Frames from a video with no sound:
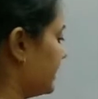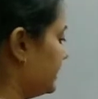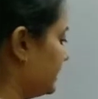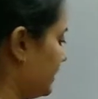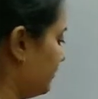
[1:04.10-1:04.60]
write
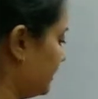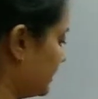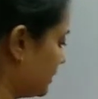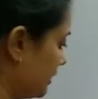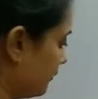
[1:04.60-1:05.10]
the
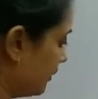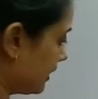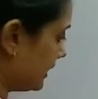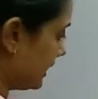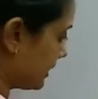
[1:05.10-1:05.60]
definition for
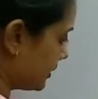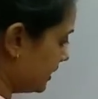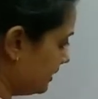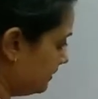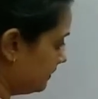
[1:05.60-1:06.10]

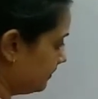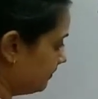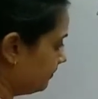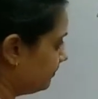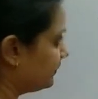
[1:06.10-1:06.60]
reduction.
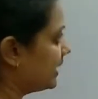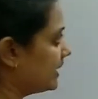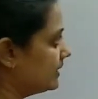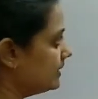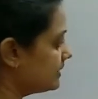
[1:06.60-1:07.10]

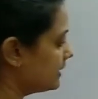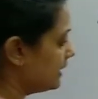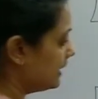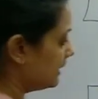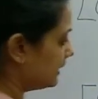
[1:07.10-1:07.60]
That is
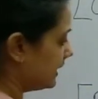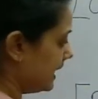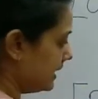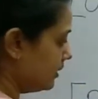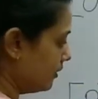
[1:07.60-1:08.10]

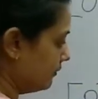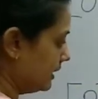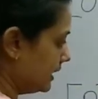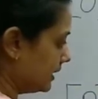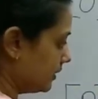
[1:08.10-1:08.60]
gain of
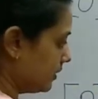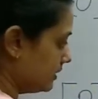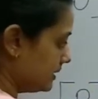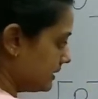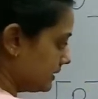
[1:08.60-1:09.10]

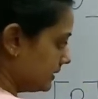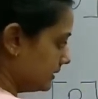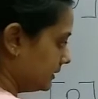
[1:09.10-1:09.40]
electrons